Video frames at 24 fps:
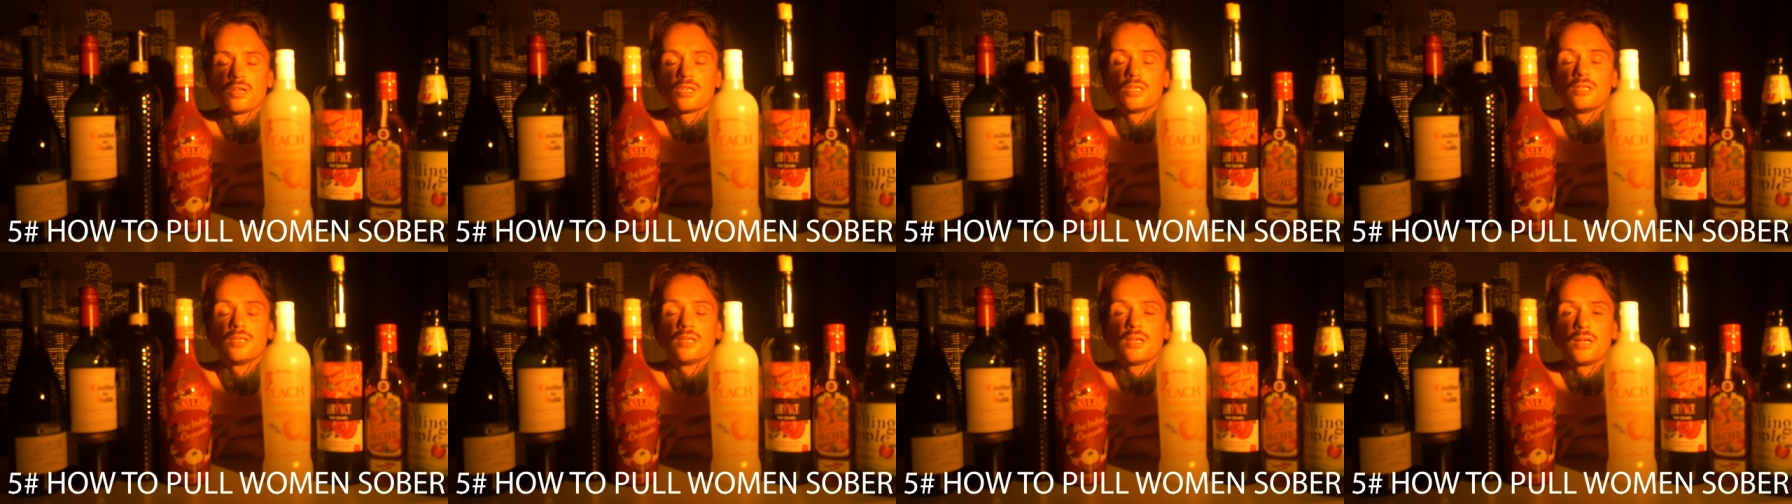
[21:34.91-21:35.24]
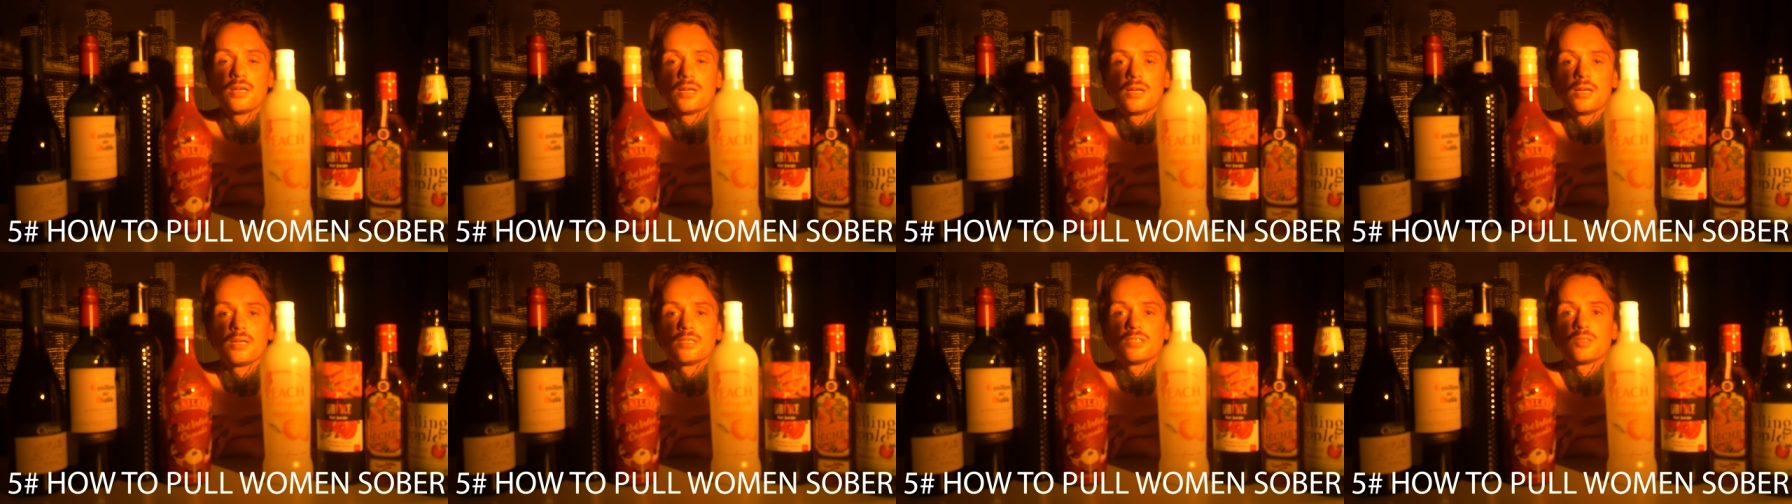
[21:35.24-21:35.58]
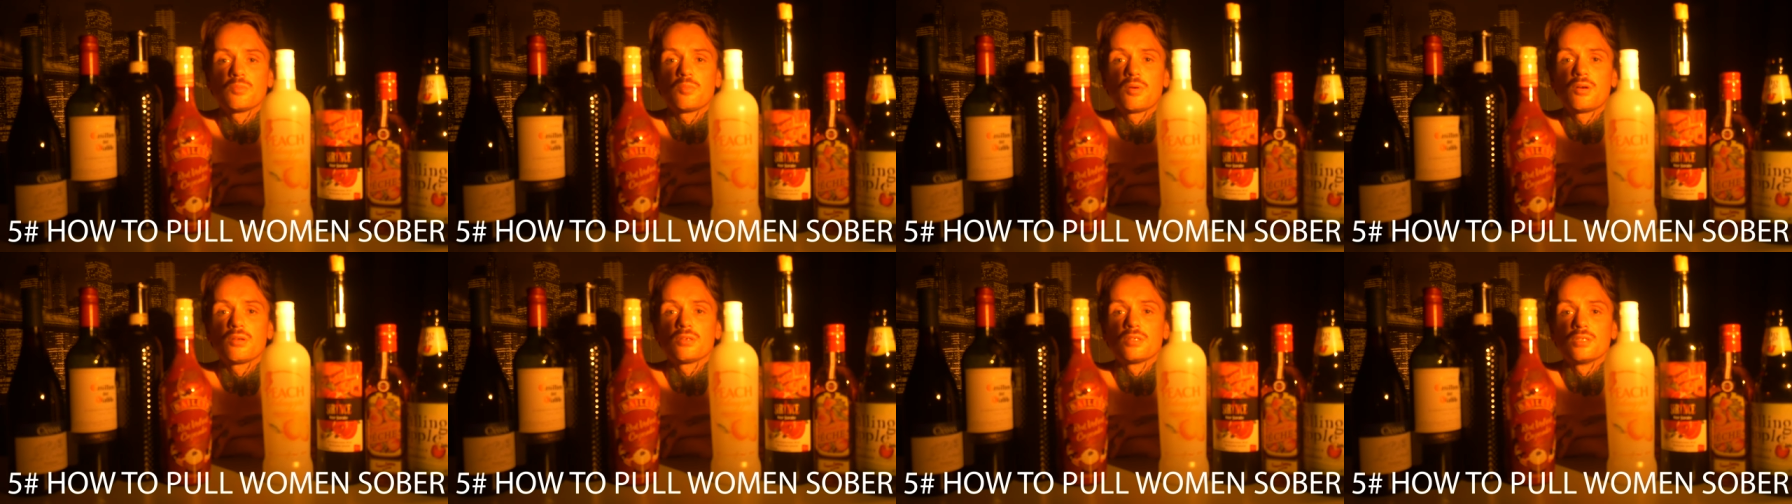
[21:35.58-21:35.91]
years
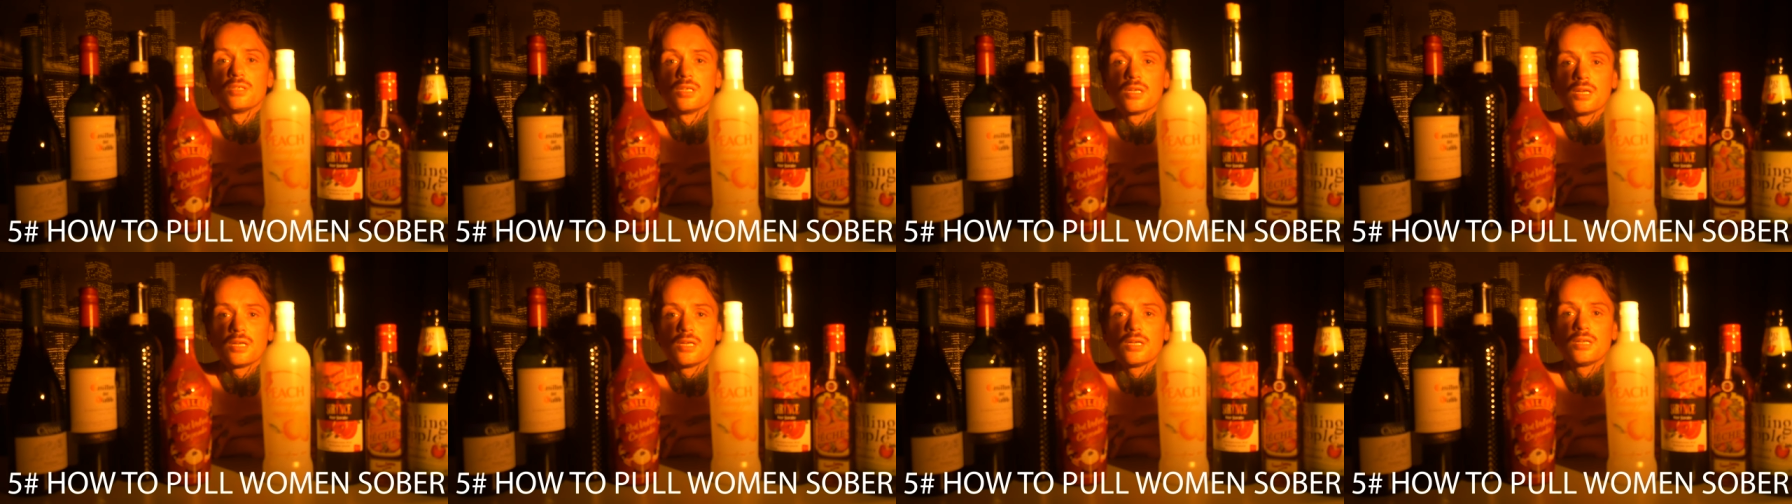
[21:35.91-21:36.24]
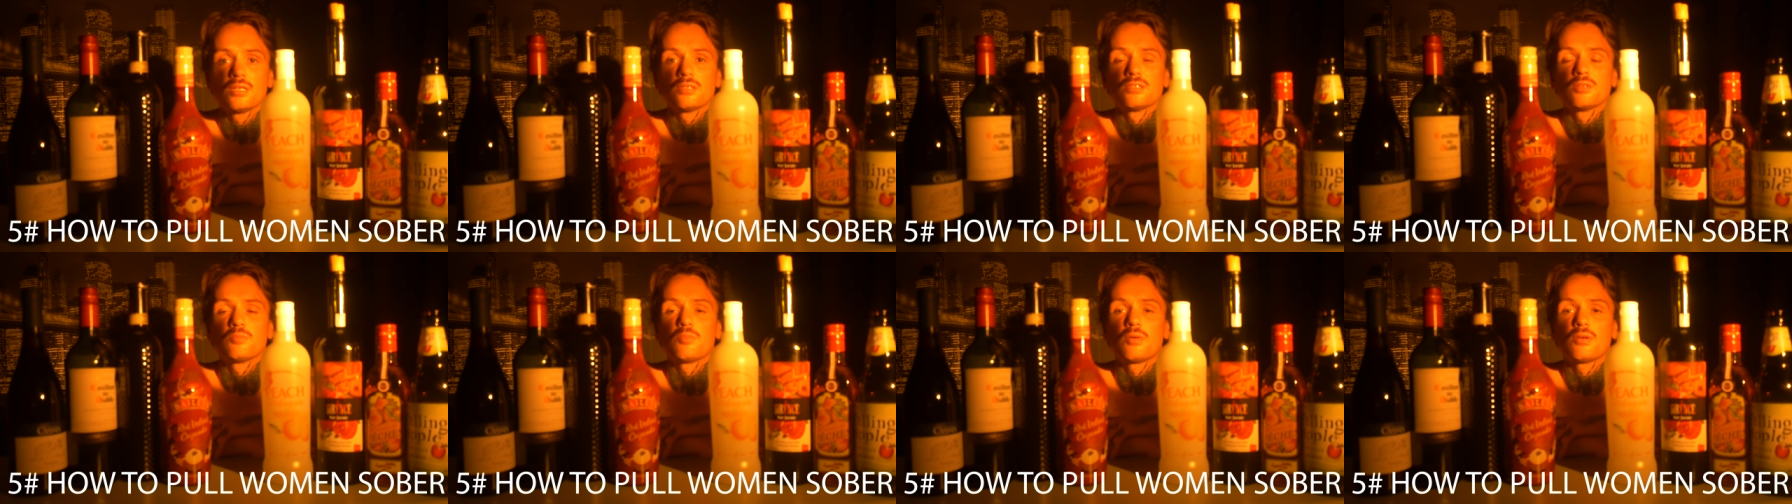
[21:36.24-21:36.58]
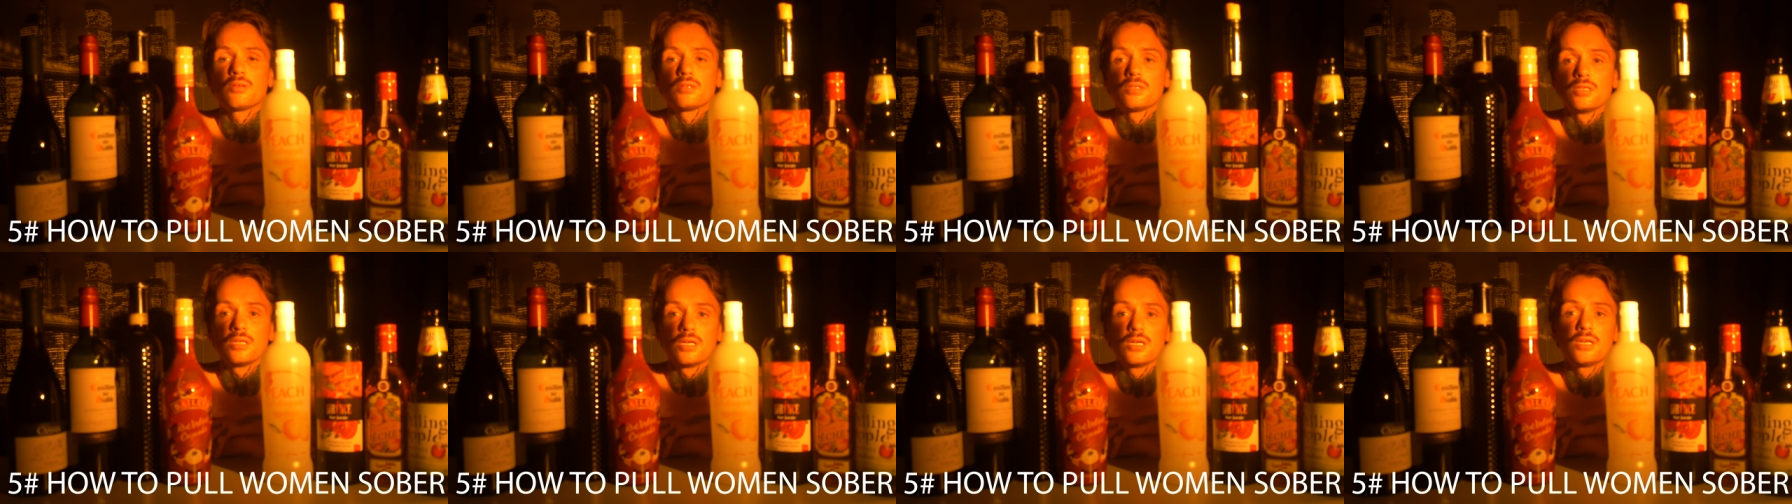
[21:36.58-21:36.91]
upon years
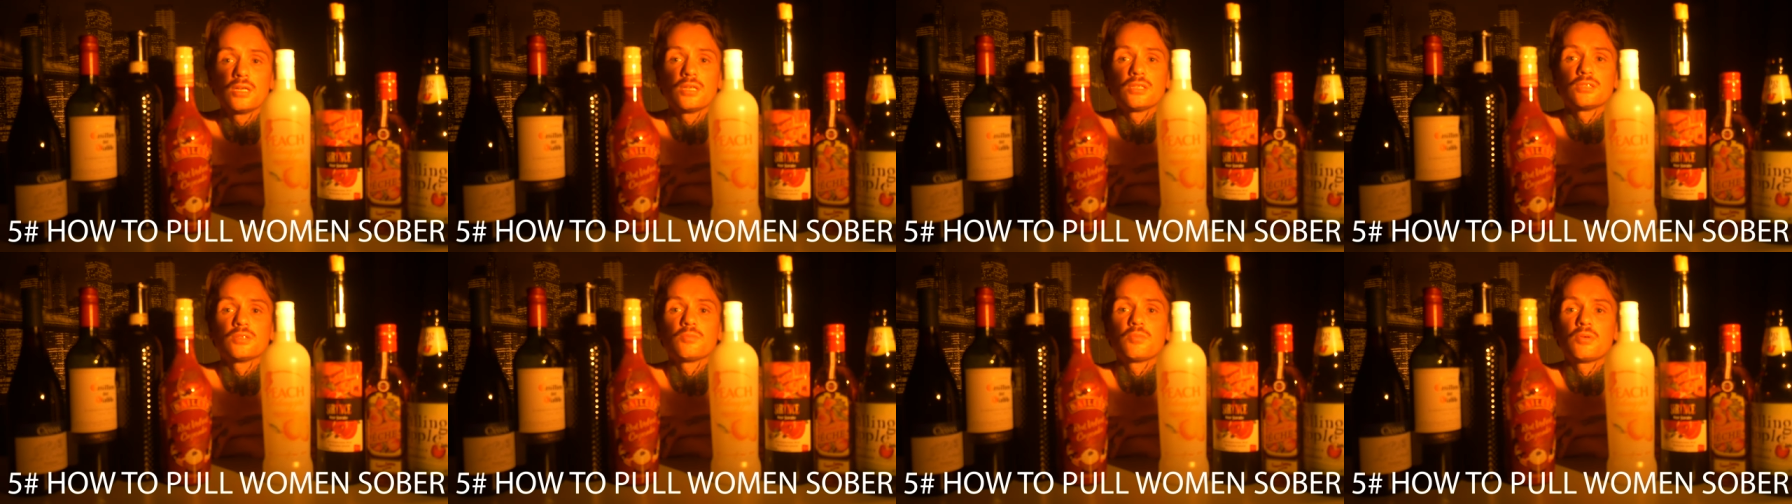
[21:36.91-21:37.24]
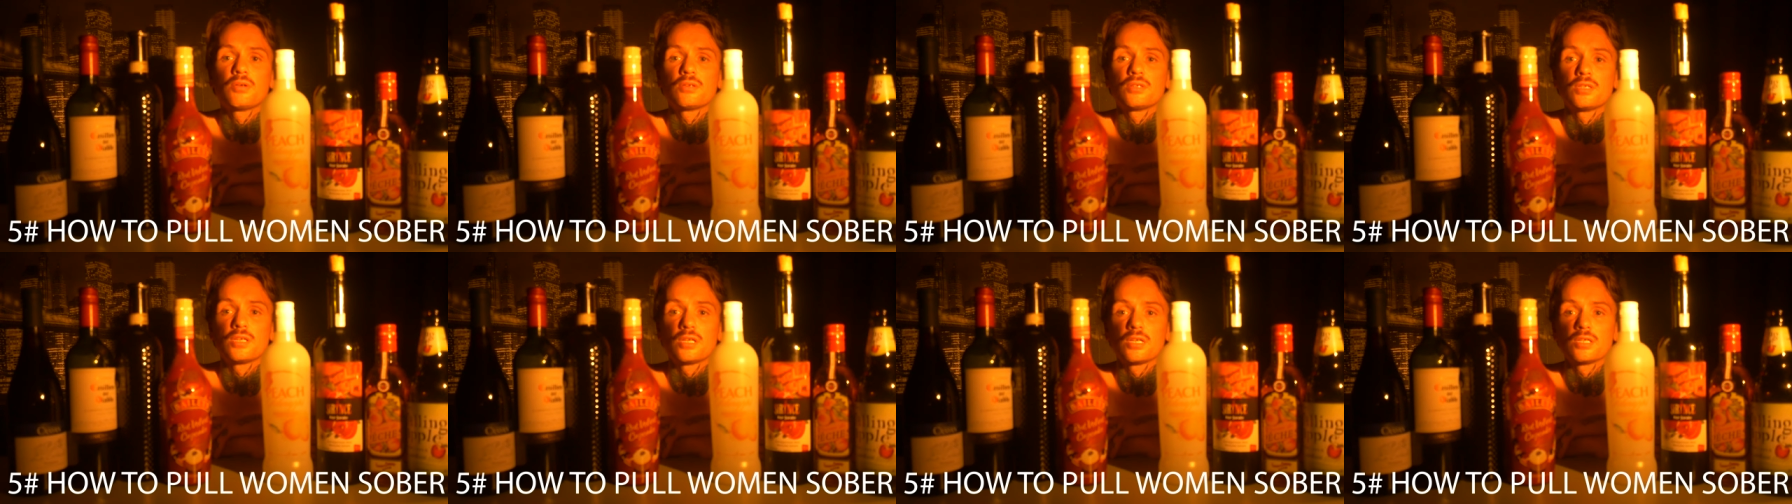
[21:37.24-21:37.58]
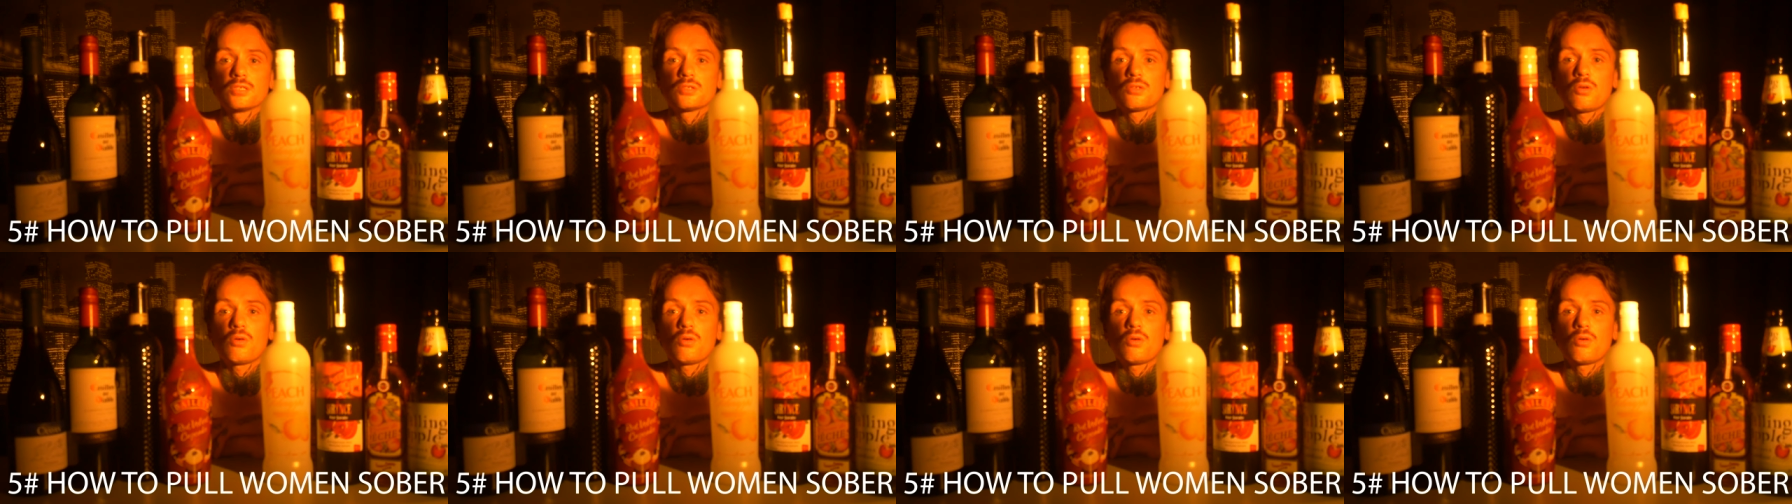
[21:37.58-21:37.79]
upon years upon years.